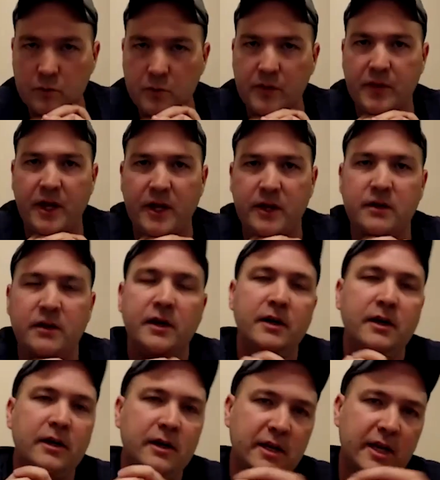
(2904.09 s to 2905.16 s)
But then,
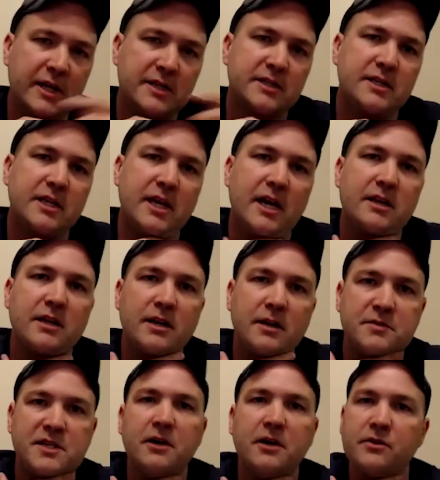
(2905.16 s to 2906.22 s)
yes, he ended up
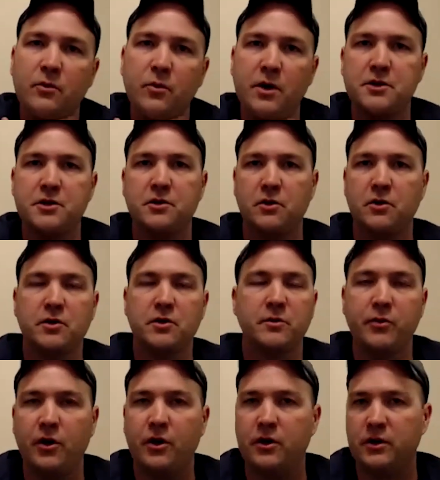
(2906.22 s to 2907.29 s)
selling the one to Logan
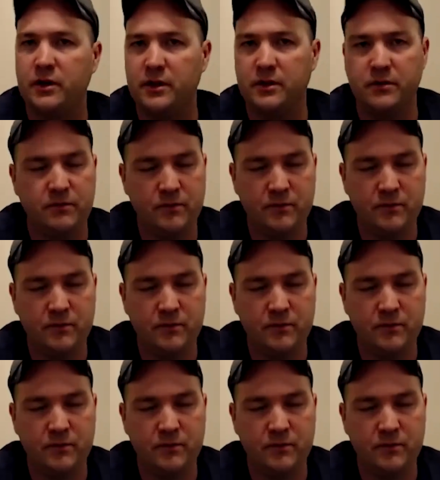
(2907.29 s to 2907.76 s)
Paul. And,